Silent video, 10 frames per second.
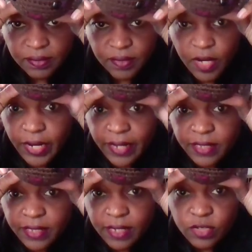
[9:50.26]
our hair
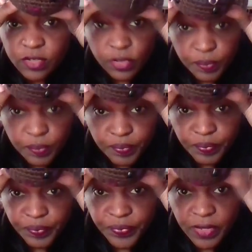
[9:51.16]
texture.
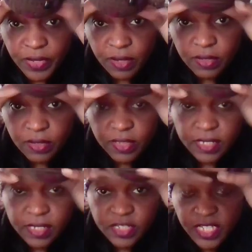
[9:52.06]
So
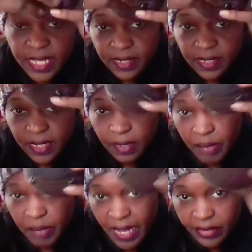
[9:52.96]
this, she has a
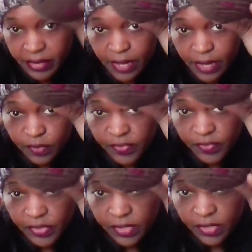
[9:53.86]
pattern out
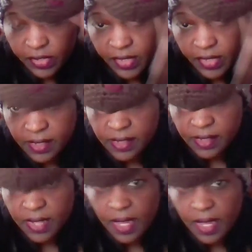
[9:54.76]
for this.